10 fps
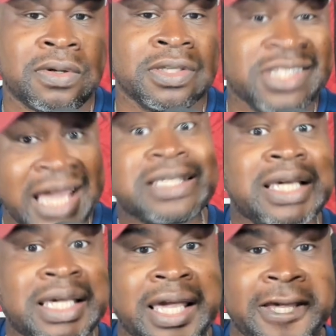Jason
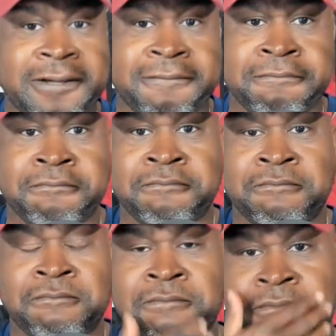Kidd,
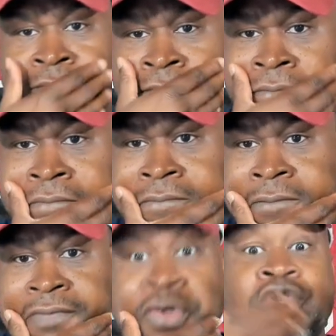
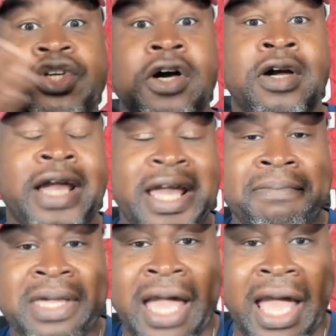future
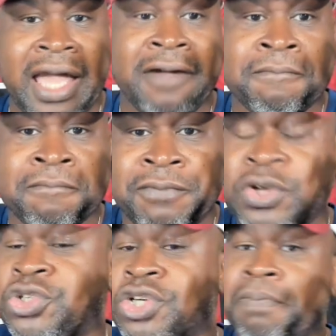NBA,
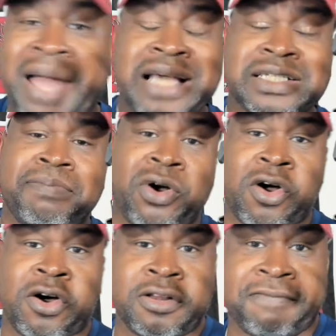future basketball
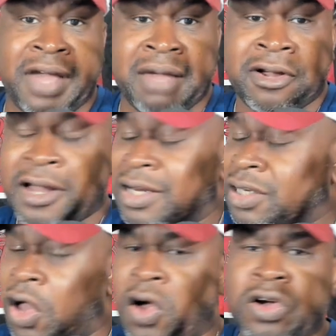Hall of Famer.
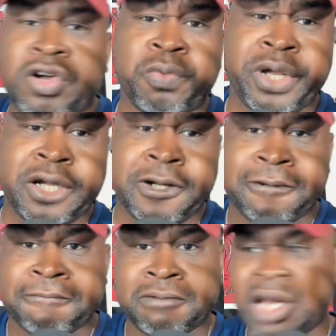Long career,
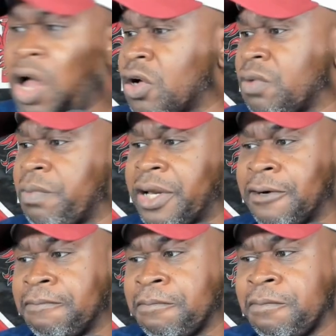long
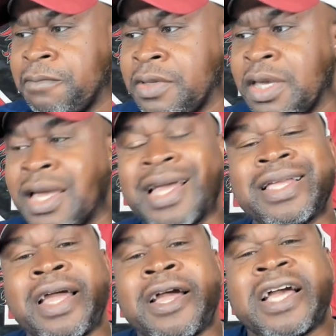career.
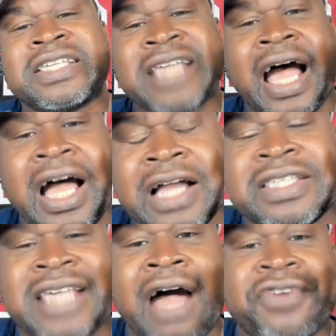South,
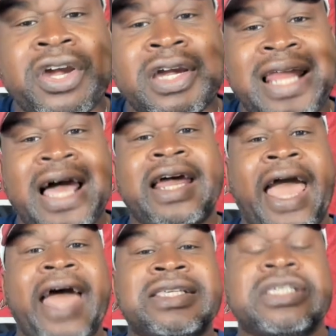South Carolina
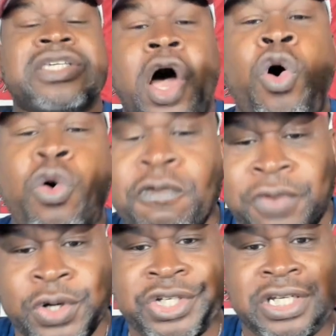has its own
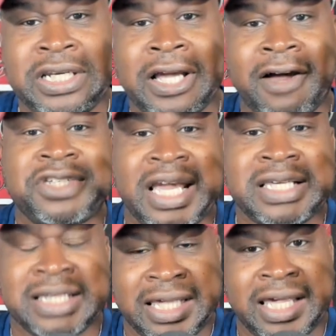version of
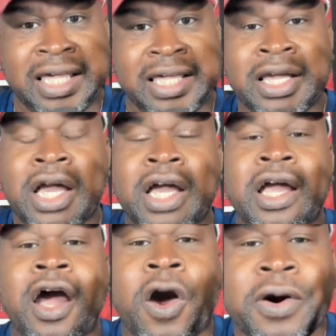Jason Kidd.
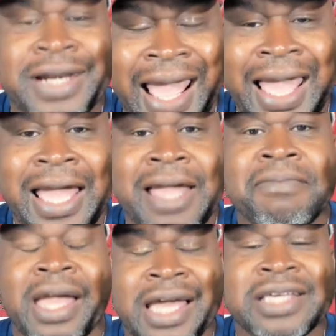Her
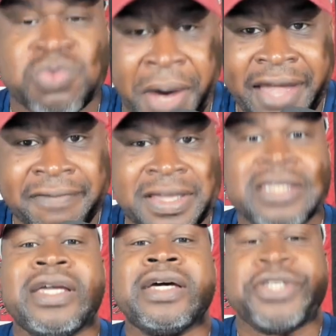name is
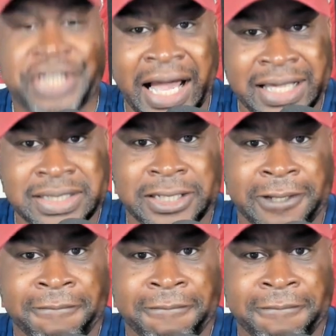Raven Johnson.